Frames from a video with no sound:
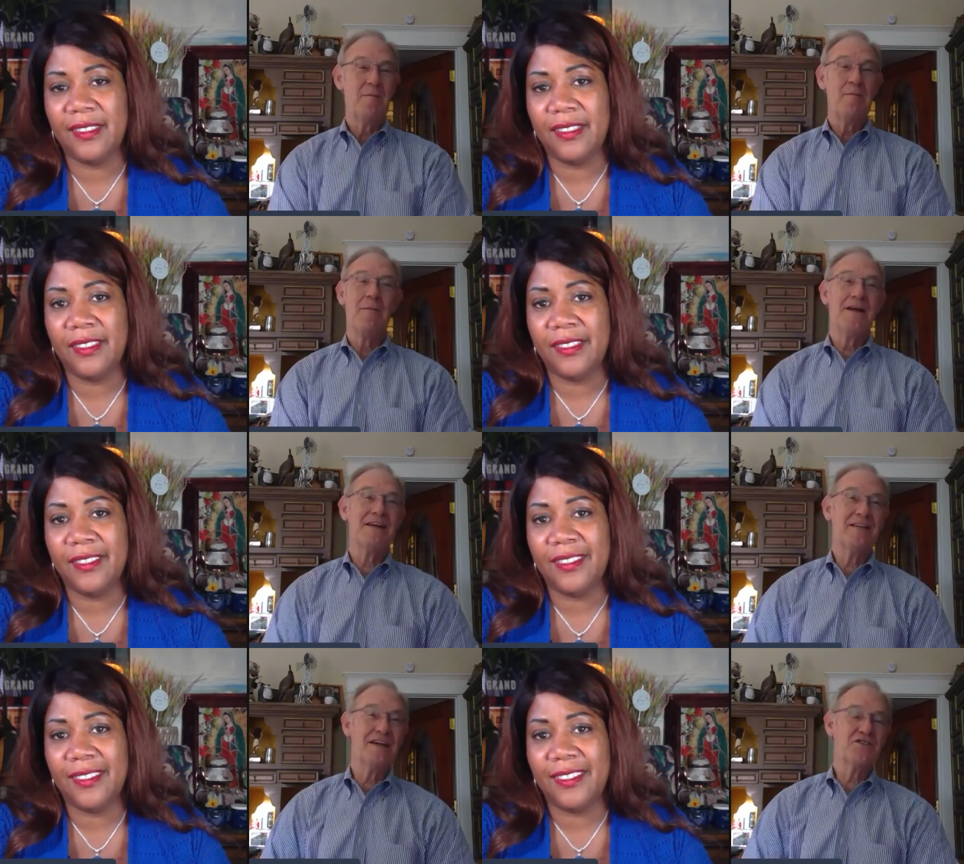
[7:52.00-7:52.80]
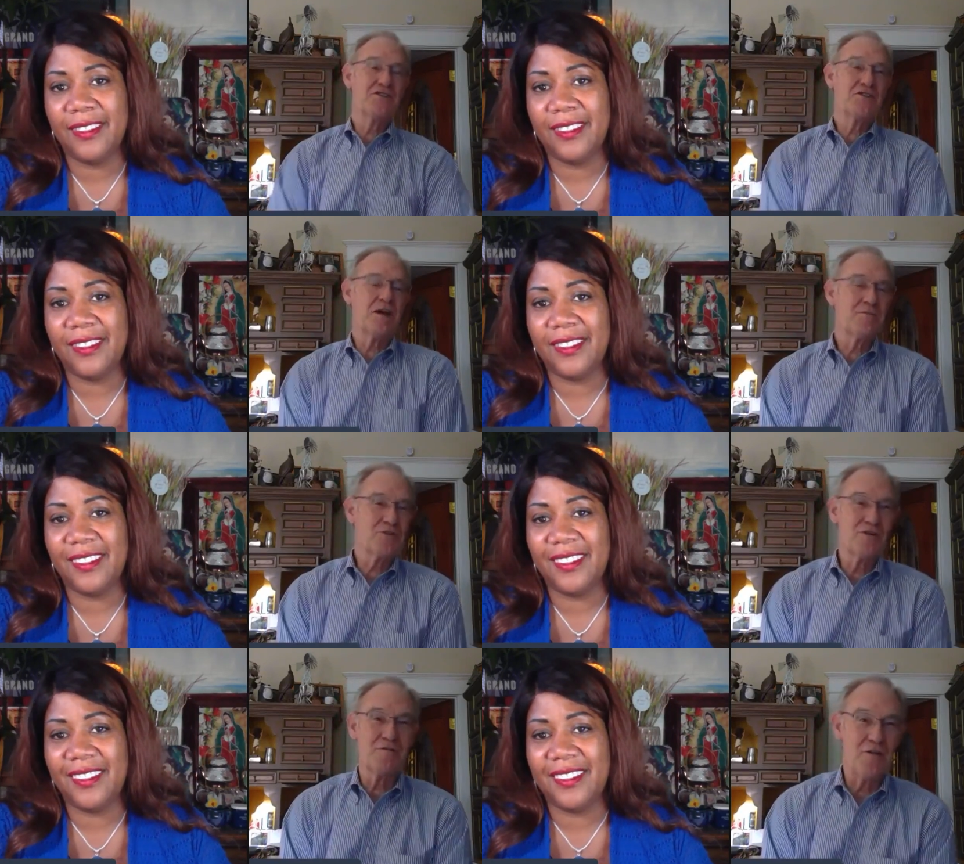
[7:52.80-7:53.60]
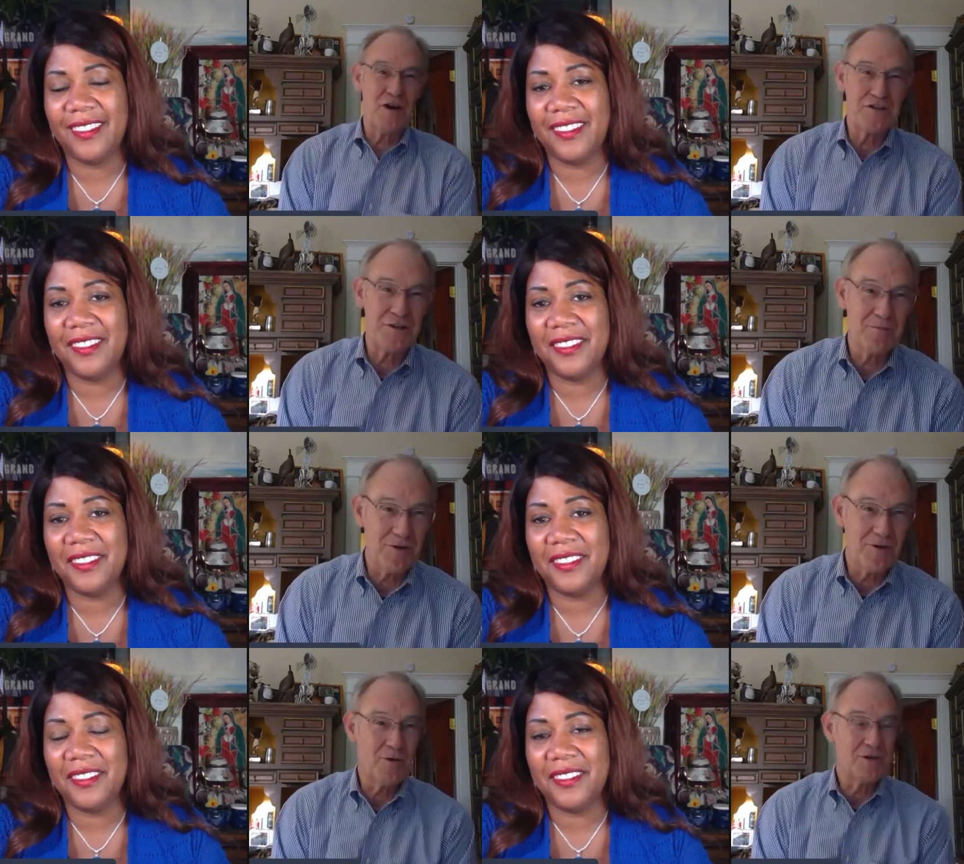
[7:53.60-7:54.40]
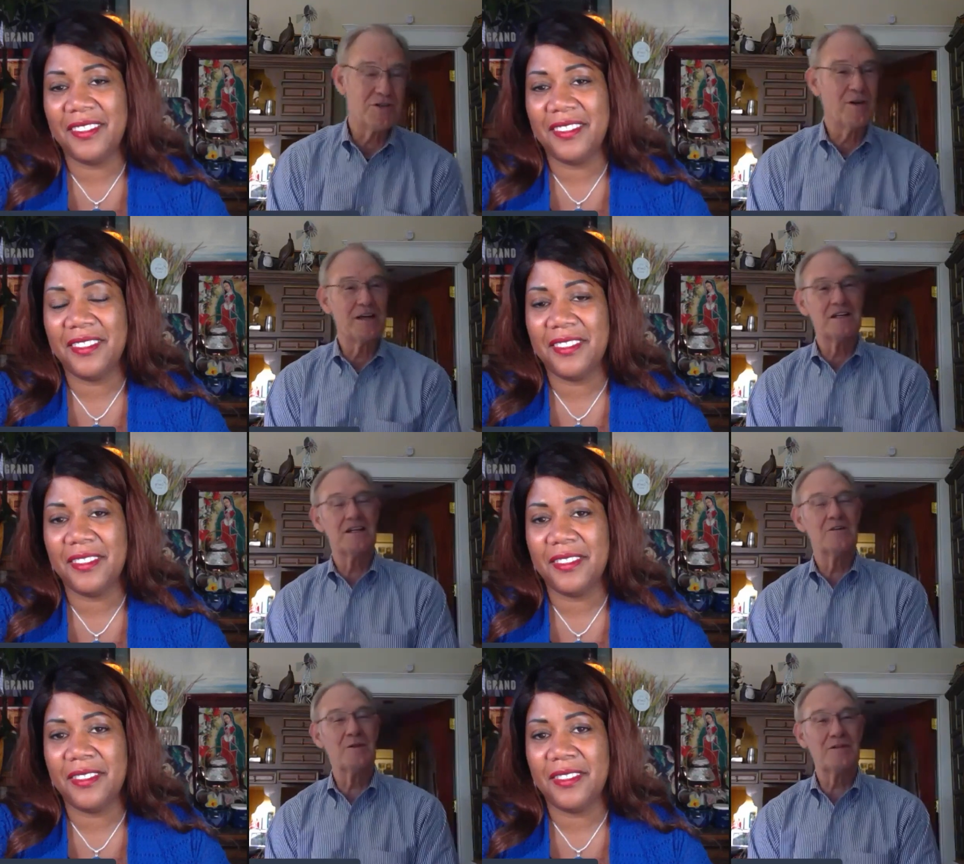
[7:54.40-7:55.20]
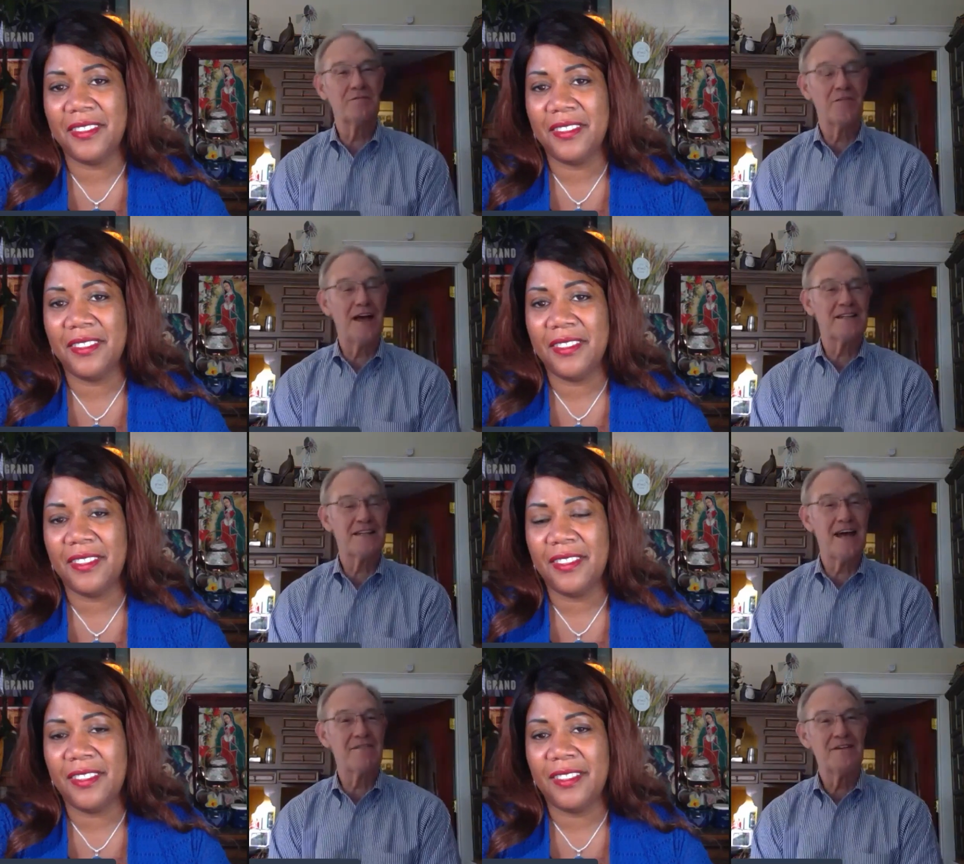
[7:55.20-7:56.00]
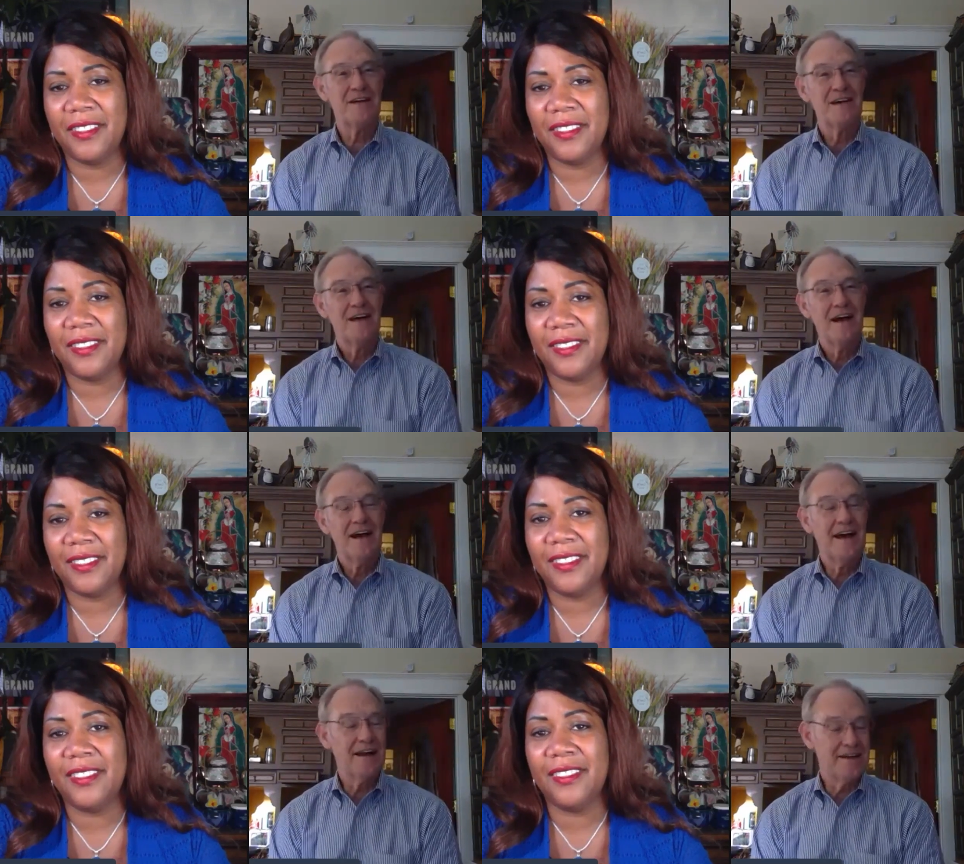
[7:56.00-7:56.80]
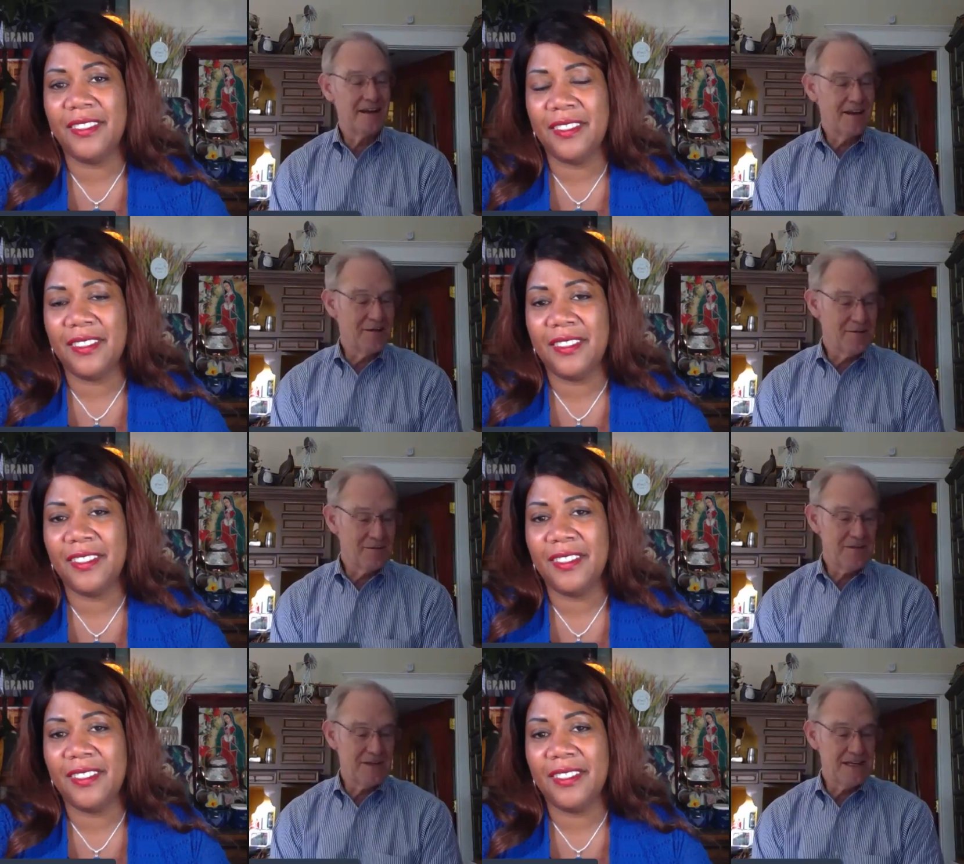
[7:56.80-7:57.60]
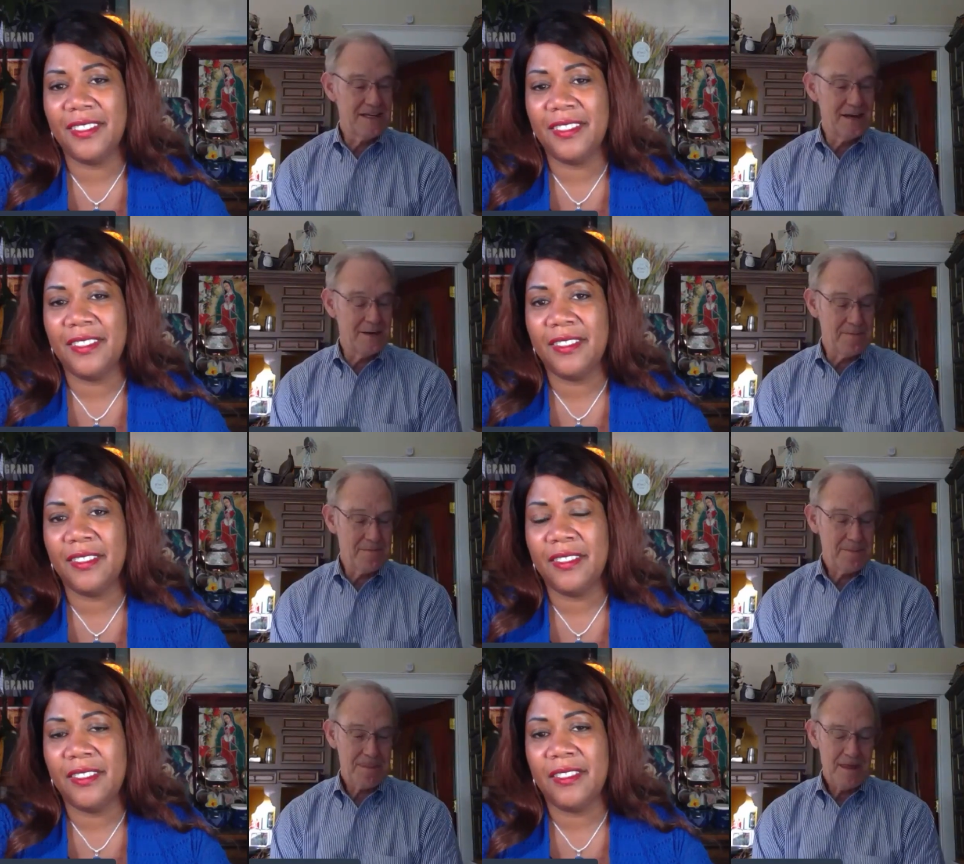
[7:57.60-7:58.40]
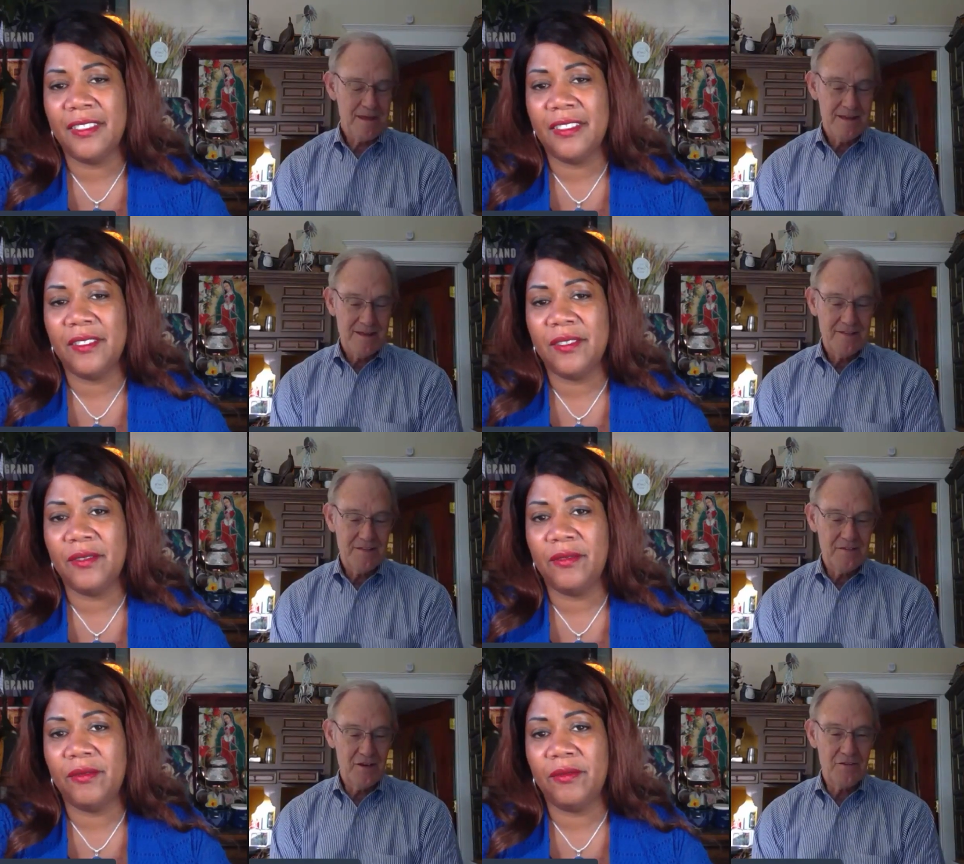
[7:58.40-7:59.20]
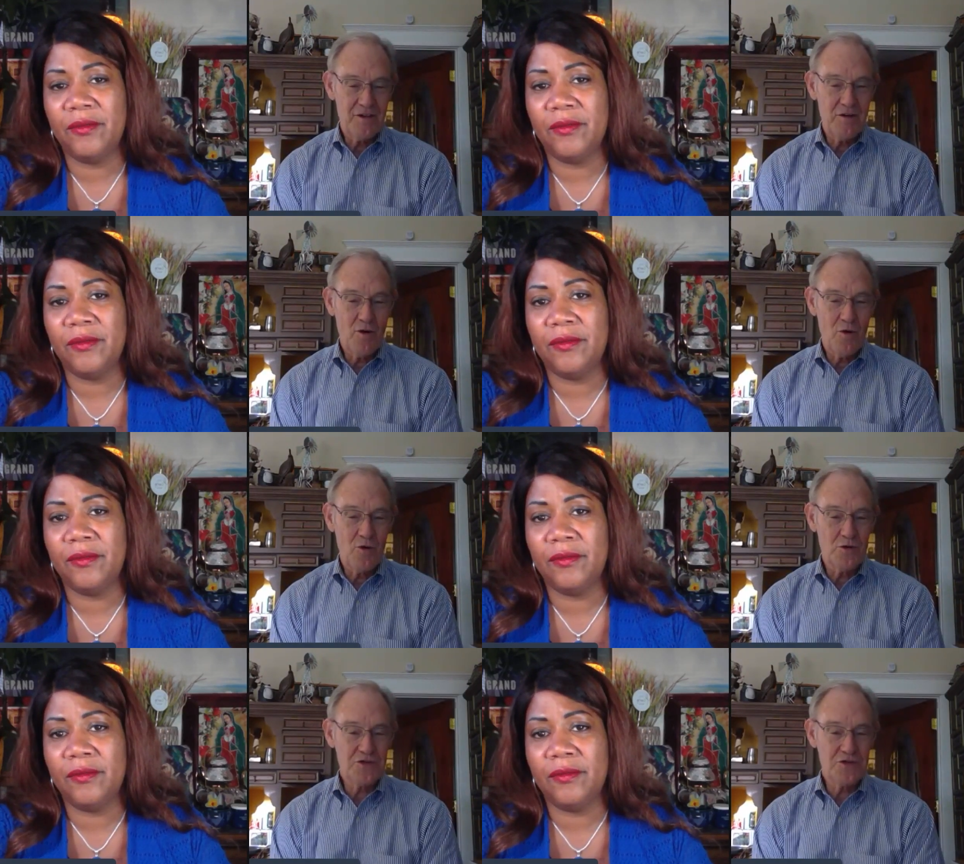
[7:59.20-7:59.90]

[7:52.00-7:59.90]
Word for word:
Speaker 1: Many of the issues, I'm sure, are very similar to what you had to deal with in Flagstaff, and uh, the, uh, the the whole